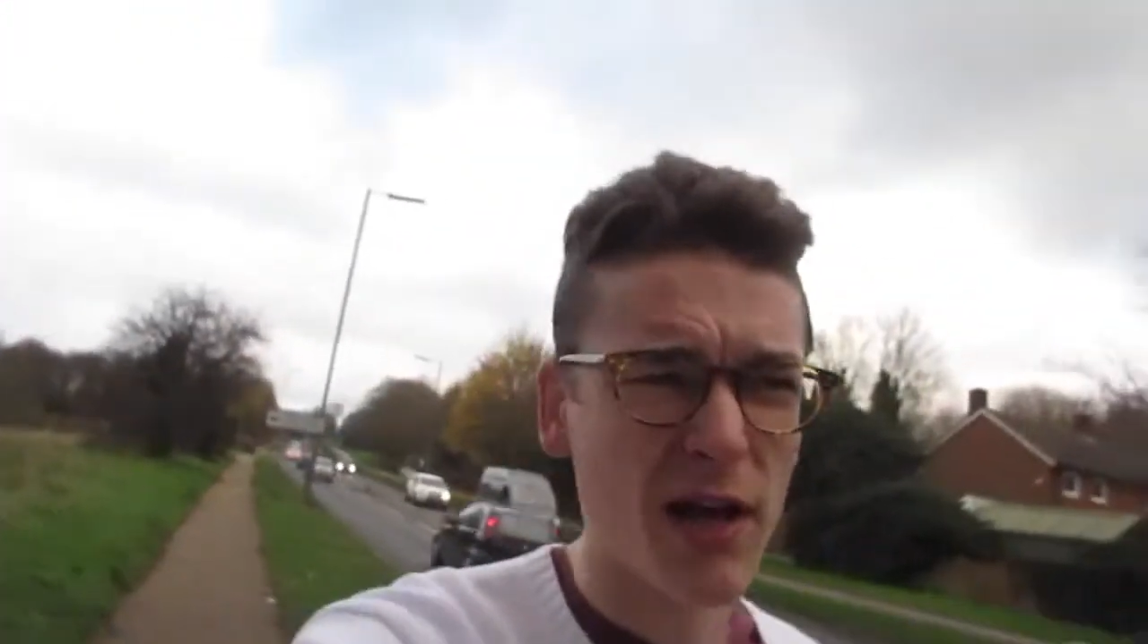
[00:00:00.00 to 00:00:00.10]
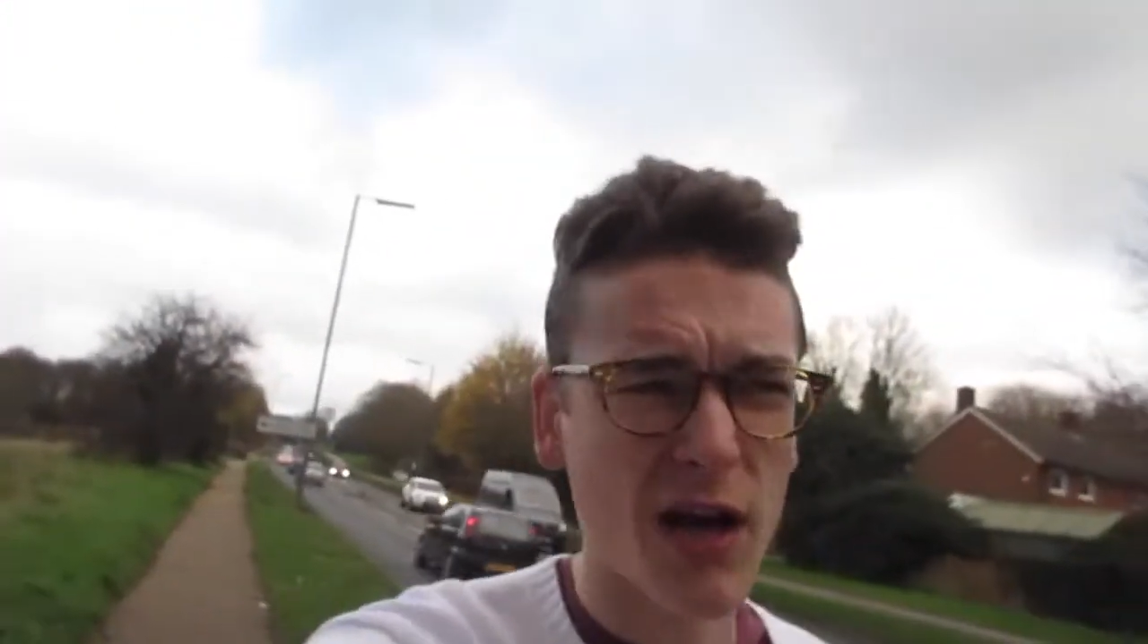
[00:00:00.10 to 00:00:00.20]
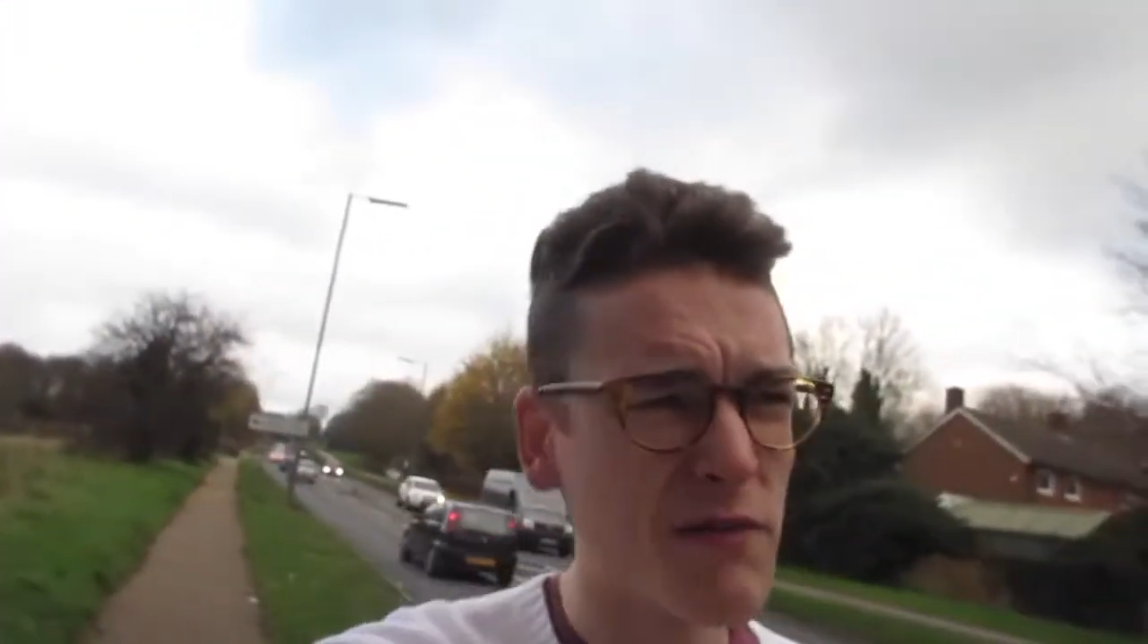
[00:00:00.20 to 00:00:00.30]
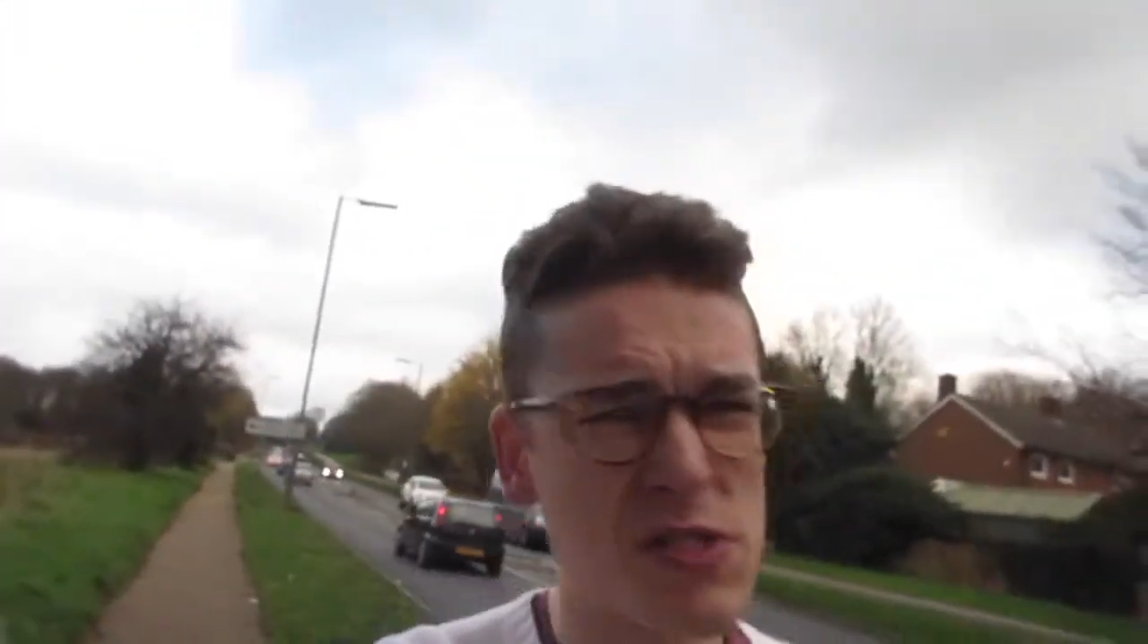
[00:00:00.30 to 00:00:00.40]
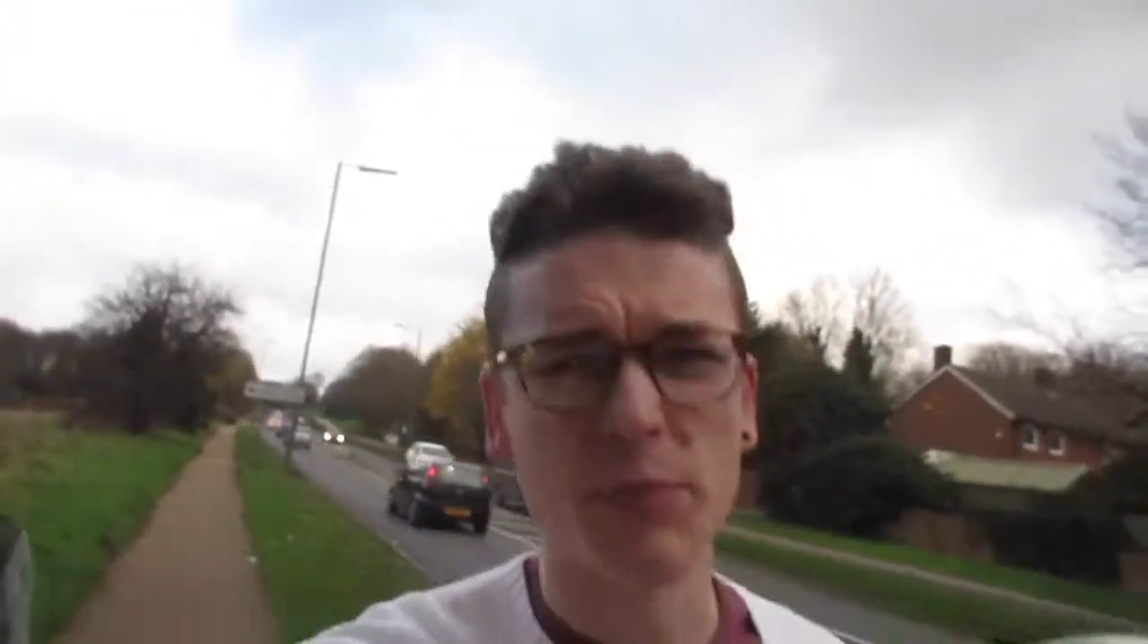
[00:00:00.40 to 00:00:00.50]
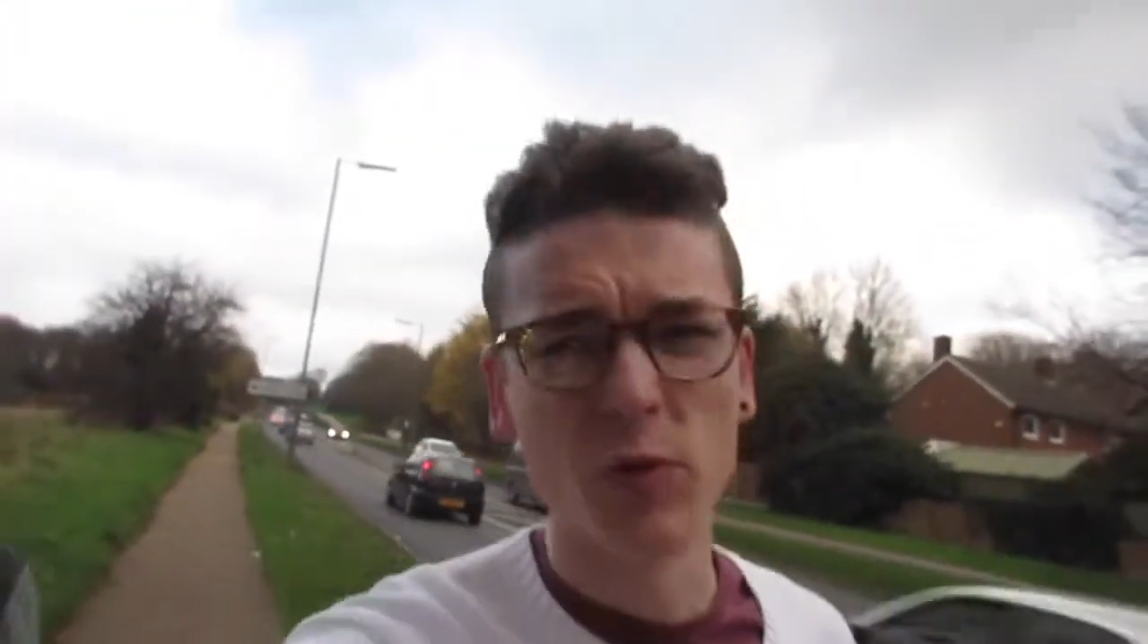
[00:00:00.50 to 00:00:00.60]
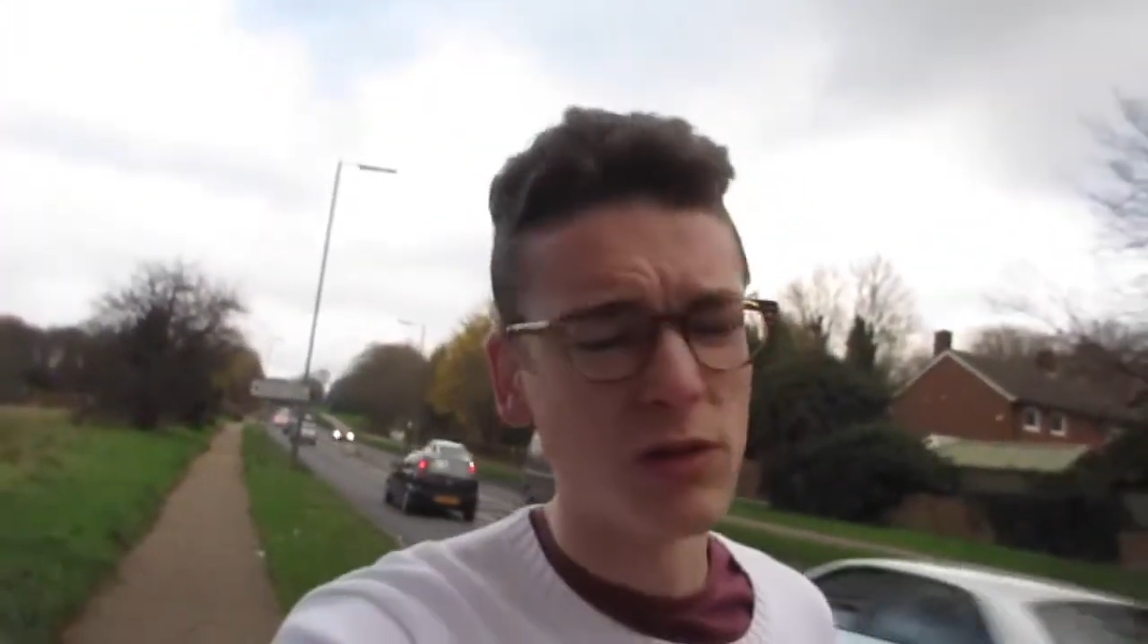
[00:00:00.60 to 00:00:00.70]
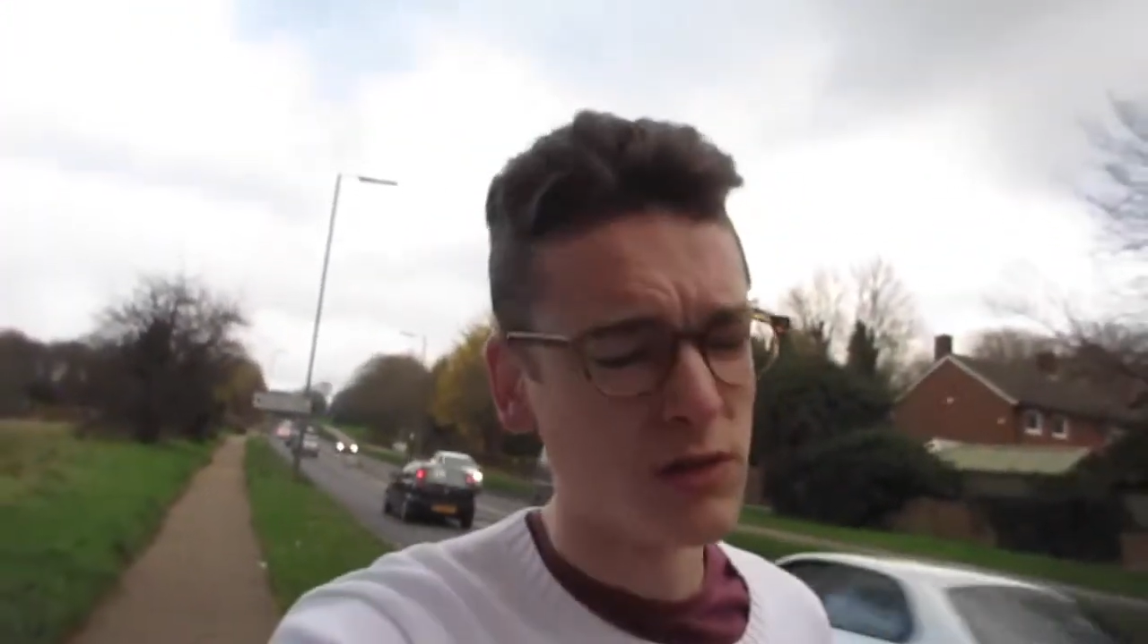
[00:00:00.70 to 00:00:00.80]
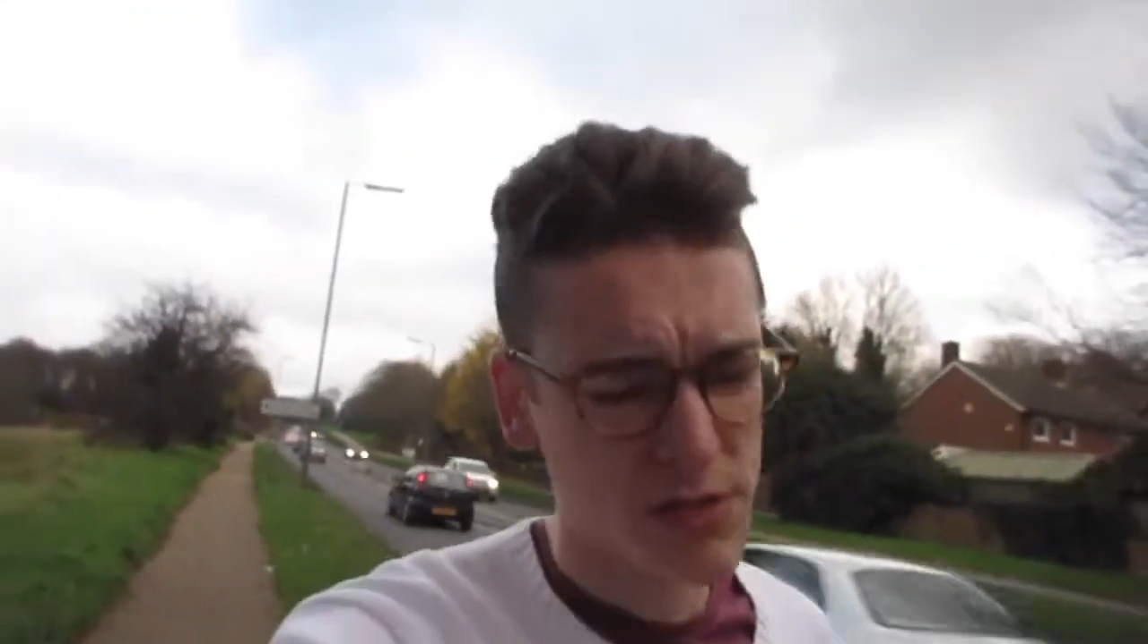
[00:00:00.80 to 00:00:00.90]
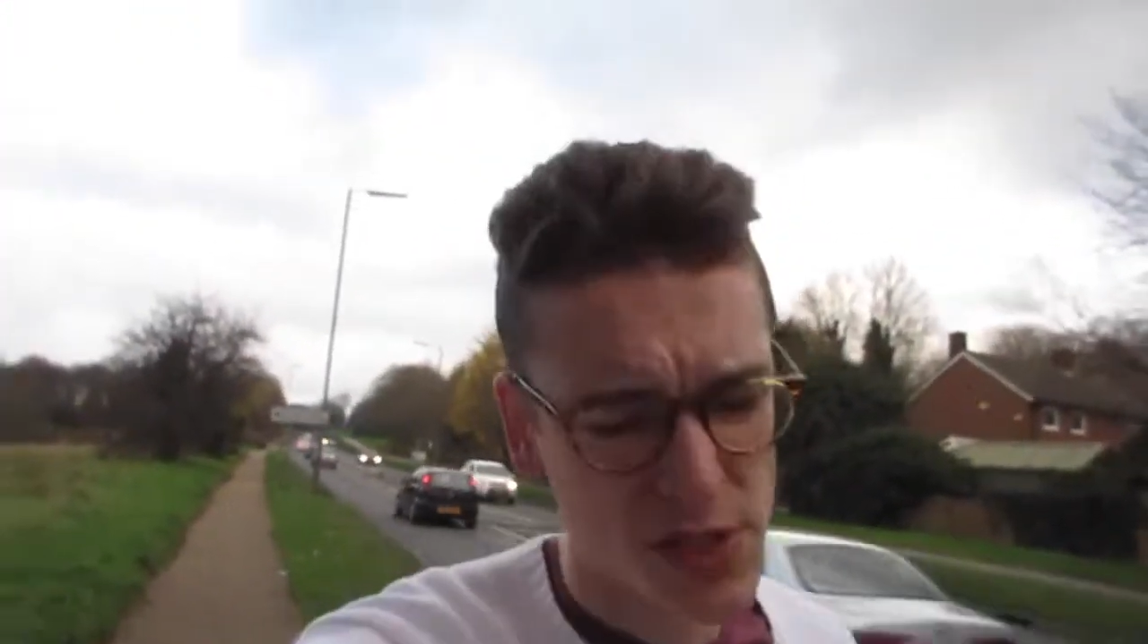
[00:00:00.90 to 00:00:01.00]
uncomfortable.
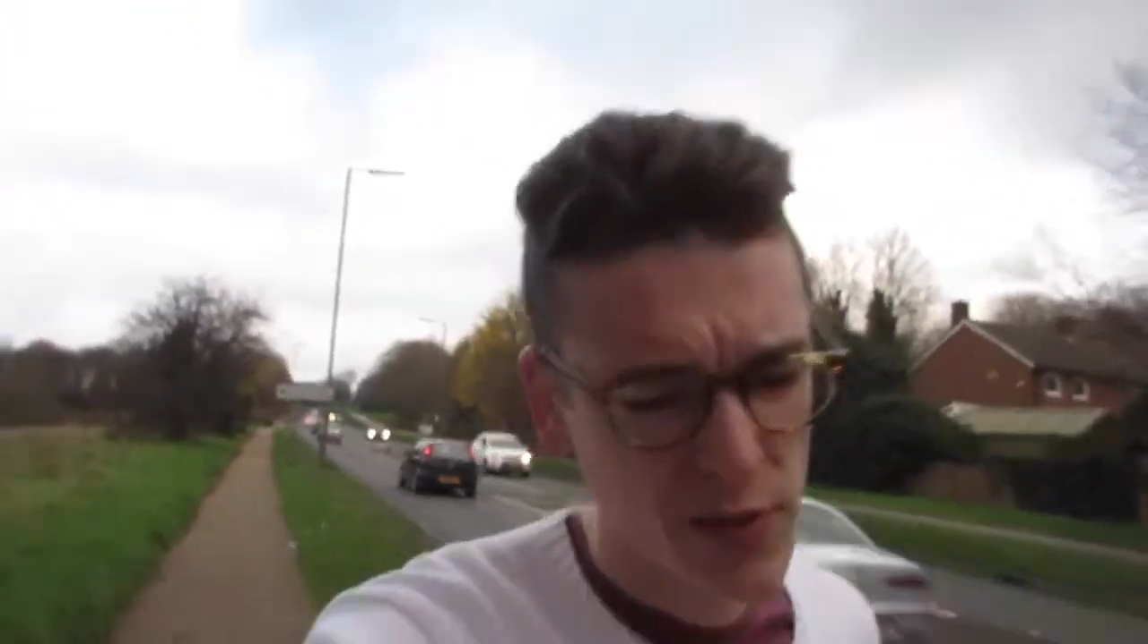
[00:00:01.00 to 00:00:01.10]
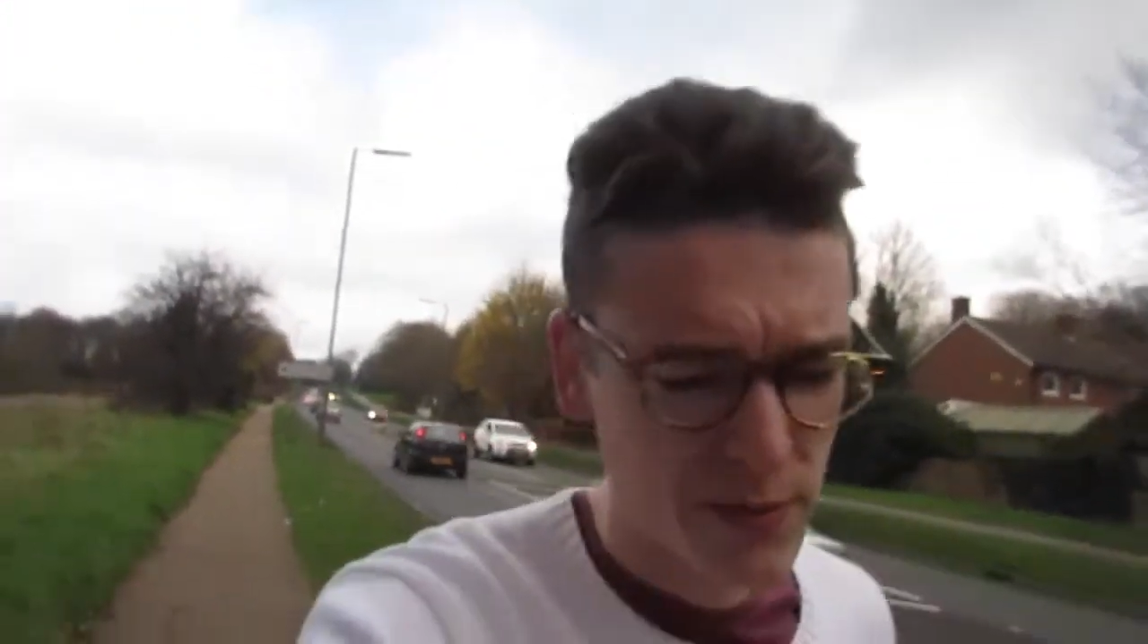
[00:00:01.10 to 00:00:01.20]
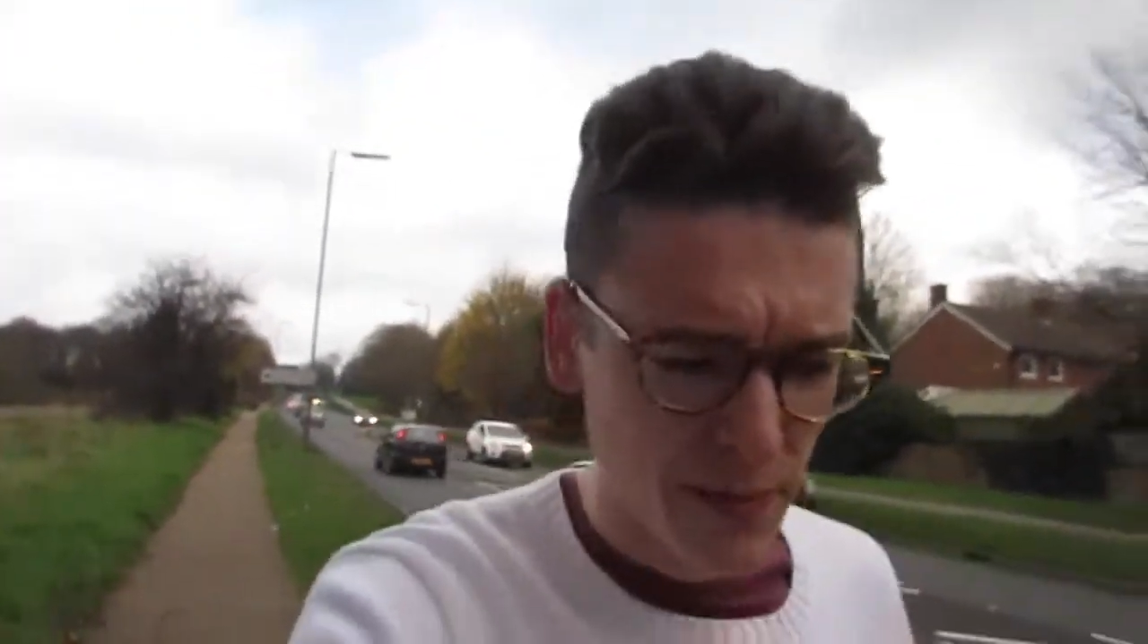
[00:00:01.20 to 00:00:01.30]
So.